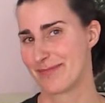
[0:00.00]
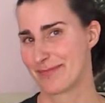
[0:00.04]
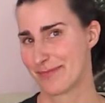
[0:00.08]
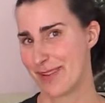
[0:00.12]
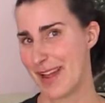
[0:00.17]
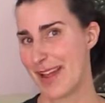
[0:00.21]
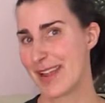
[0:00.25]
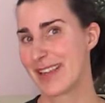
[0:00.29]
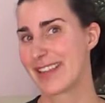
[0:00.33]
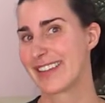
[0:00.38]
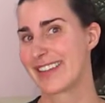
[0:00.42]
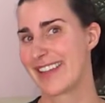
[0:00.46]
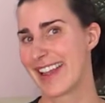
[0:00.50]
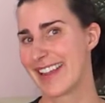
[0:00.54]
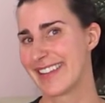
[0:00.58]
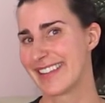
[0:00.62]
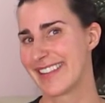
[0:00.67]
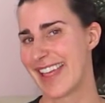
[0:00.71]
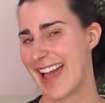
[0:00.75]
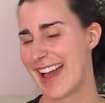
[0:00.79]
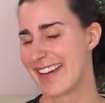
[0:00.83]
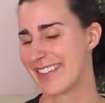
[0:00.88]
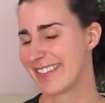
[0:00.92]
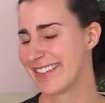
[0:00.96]
Probably could guess
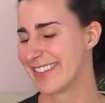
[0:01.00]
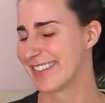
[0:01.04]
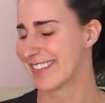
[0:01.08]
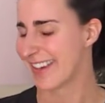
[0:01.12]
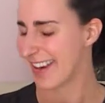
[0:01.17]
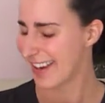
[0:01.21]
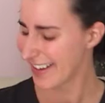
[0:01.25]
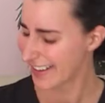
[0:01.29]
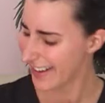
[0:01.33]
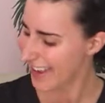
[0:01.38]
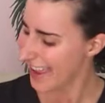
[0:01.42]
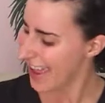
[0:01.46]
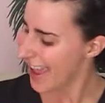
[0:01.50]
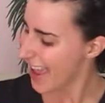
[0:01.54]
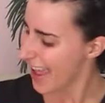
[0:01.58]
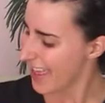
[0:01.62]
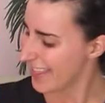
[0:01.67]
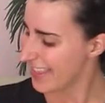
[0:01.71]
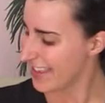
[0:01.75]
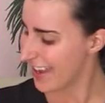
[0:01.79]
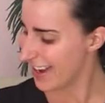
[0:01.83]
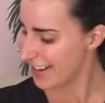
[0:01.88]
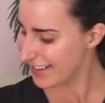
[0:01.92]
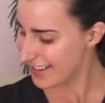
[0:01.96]
that one, right?
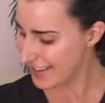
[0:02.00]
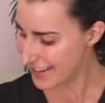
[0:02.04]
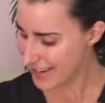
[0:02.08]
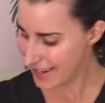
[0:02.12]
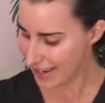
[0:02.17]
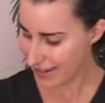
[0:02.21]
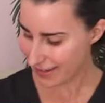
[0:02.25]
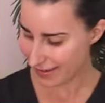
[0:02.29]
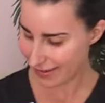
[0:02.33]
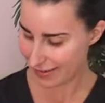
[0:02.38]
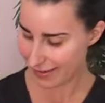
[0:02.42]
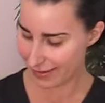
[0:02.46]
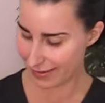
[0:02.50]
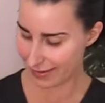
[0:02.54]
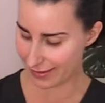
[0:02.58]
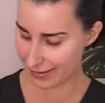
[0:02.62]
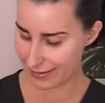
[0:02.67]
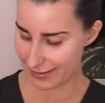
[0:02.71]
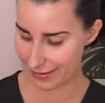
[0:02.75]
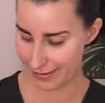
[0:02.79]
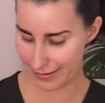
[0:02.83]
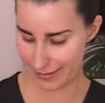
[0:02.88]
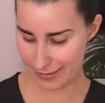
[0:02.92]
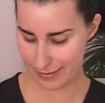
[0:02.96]
The idea
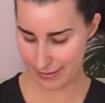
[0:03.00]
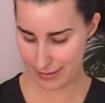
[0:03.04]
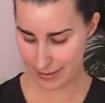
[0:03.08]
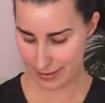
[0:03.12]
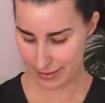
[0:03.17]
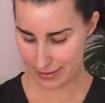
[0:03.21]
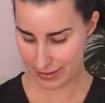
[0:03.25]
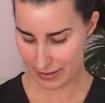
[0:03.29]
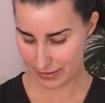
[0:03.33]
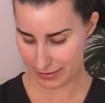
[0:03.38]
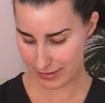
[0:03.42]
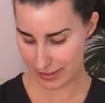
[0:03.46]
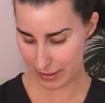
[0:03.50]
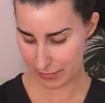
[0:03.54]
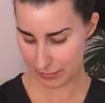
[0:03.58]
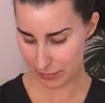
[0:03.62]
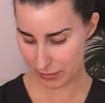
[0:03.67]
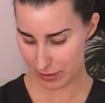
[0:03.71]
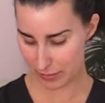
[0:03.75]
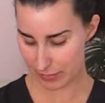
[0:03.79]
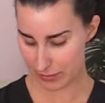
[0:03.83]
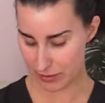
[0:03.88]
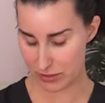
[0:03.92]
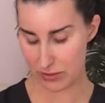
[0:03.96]
is there's some
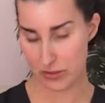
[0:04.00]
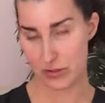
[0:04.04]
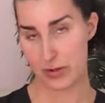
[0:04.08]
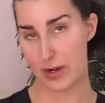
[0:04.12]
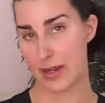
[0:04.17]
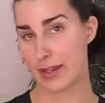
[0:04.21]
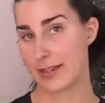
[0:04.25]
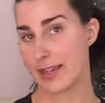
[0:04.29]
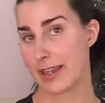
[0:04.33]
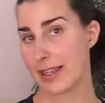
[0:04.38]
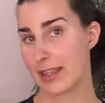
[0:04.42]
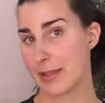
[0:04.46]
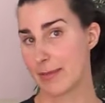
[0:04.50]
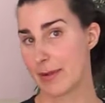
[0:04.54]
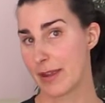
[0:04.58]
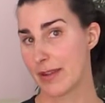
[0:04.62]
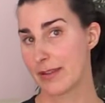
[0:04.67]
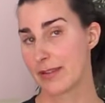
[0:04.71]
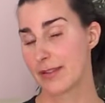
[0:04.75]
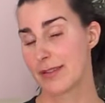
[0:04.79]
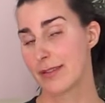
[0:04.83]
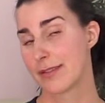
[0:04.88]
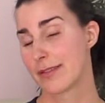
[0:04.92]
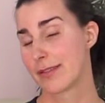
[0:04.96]
treatments you do on a daily
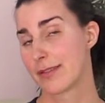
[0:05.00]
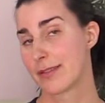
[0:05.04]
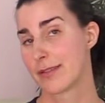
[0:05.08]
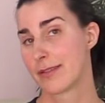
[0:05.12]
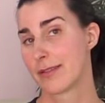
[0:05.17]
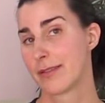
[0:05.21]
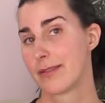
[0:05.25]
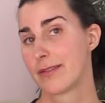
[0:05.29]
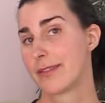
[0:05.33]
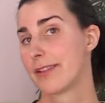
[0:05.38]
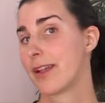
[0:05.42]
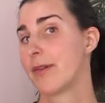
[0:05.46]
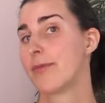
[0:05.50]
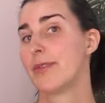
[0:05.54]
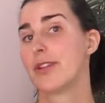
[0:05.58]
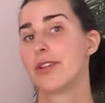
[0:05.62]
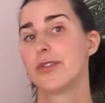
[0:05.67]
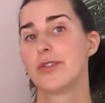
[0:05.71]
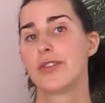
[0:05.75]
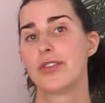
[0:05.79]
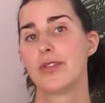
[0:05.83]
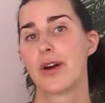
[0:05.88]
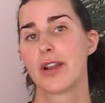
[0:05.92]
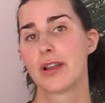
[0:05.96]
basis, some that
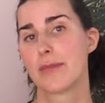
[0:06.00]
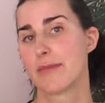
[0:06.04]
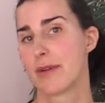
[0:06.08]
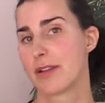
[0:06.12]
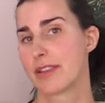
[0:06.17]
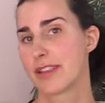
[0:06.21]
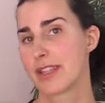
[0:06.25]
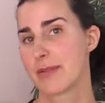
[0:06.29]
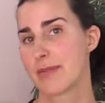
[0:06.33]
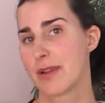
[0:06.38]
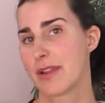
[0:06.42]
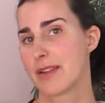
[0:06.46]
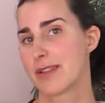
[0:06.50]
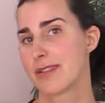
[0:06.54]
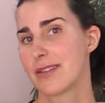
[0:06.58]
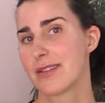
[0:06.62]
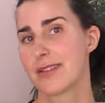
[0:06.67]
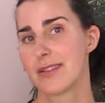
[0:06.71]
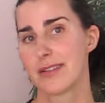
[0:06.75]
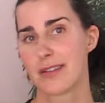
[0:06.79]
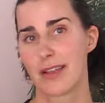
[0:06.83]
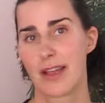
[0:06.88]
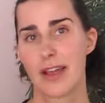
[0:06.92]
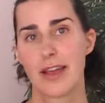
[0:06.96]
you do on a monthly
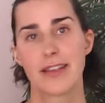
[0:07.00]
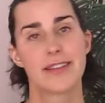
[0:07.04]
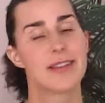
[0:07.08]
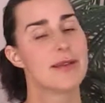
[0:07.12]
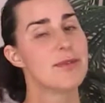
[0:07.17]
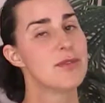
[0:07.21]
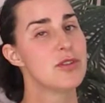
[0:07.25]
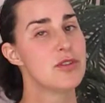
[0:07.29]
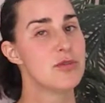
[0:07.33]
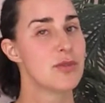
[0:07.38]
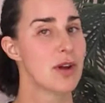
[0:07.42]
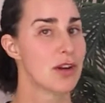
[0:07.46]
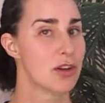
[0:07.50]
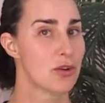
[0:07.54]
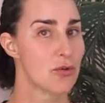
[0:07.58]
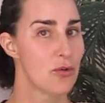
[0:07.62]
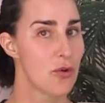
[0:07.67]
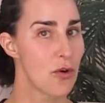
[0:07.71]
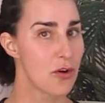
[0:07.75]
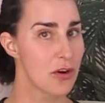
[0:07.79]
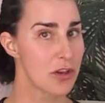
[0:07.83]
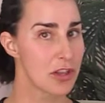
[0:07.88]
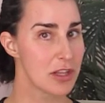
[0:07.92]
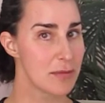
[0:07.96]
basis, some that you do on a
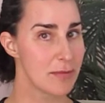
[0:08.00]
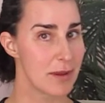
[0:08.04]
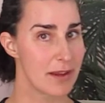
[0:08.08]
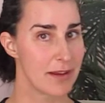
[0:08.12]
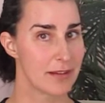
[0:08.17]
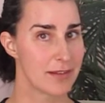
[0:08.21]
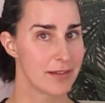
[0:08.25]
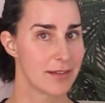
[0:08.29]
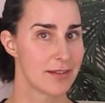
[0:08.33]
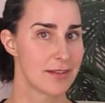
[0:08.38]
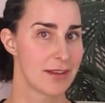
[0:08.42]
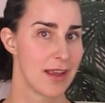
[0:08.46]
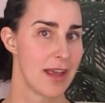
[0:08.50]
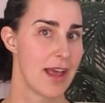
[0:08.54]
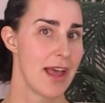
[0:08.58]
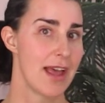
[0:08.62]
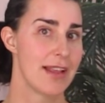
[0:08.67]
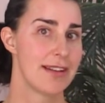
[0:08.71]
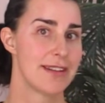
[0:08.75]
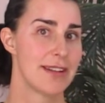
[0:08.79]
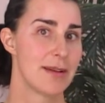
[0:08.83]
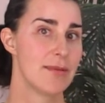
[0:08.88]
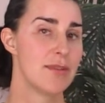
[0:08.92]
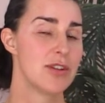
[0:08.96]
quarterly basis,
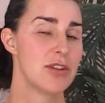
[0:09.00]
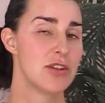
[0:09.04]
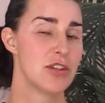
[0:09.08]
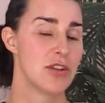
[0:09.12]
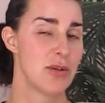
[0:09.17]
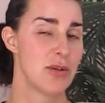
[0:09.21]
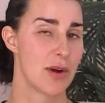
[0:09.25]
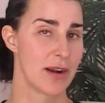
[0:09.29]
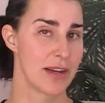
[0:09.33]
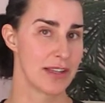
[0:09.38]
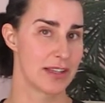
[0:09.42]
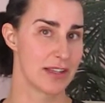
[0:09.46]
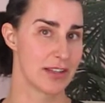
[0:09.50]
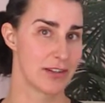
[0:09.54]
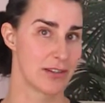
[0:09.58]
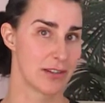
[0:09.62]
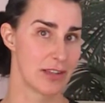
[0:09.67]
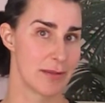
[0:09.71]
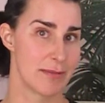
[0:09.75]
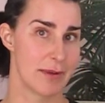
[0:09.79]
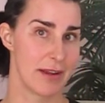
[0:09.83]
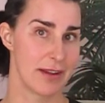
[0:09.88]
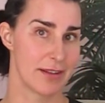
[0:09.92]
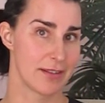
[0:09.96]
and some that you do on a
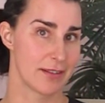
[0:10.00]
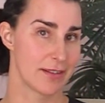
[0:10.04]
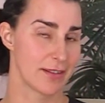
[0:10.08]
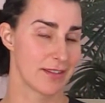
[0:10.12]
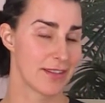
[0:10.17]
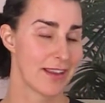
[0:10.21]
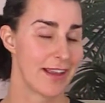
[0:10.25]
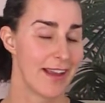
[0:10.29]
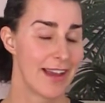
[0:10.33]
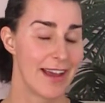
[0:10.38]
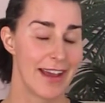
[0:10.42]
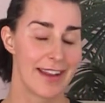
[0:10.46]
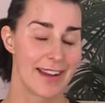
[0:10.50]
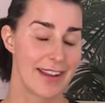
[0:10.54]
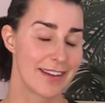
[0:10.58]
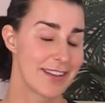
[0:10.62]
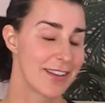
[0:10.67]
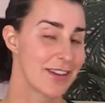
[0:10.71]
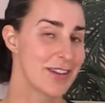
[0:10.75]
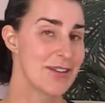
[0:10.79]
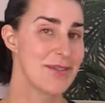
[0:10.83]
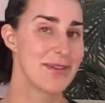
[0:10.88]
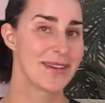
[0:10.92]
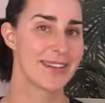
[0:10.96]
yearly basis. And I'll
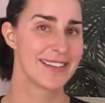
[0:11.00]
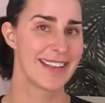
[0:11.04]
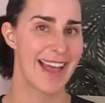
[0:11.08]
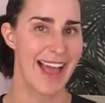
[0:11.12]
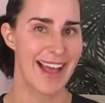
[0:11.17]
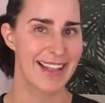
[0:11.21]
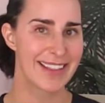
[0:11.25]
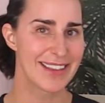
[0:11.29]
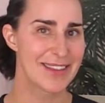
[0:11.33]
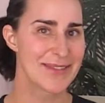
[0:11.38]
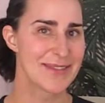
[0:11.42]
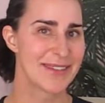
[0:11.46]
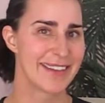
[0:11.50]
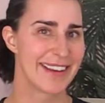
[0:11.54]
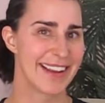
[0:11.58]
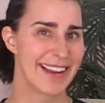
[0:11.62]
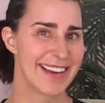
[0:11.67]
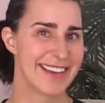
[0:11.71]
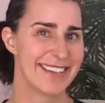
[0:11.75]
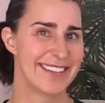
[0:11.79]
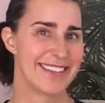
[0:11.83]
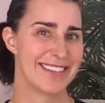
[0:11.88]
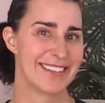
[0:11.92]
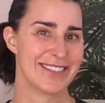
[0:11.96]
tell you exactly what I
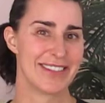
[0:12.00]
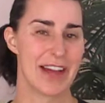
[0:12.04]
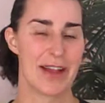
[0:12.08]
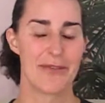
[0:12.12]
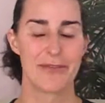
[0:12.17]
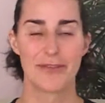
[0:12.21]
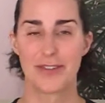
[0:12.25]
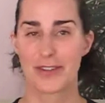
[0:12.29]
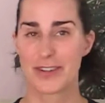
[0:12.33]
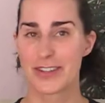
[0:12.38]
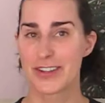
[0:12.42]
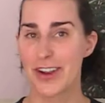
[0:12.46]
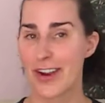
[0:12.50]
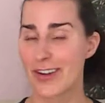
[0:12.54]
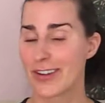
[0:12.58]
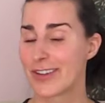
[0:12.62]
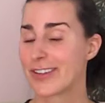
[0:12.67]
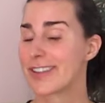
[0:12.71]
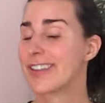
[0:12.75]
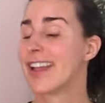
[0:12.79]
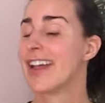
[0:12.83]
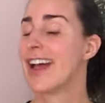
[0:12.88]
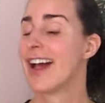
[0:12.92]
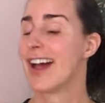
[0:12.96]
do. And for
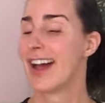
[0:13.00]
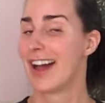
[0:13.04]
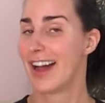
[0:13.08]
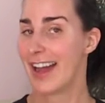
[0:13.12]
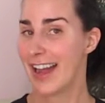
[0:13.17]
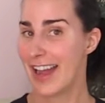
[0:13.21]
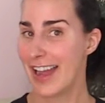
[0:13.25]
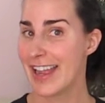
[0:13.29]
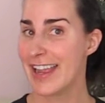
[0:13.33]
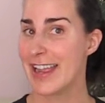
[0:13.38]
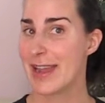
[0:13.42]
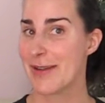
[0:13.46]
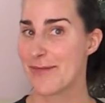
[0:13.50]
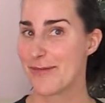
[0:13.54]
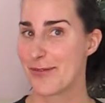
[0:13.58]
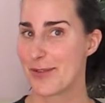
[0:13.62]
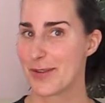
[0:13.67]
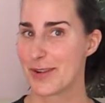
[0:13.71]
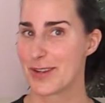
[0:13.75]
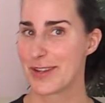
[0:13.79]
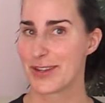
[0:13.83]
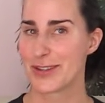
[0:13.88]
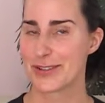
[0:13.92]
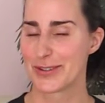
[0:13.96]
starters, I am
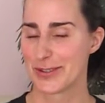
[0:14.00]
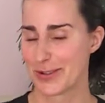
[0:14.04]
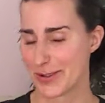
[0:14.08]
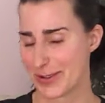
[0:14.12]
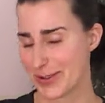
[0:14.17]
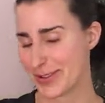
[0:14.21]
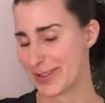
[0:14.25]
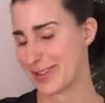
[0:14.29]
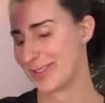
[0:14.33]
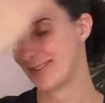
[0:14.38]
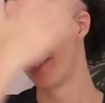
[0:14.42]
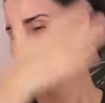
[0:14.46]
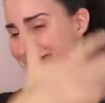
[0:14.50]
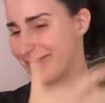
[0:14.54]
40 years old,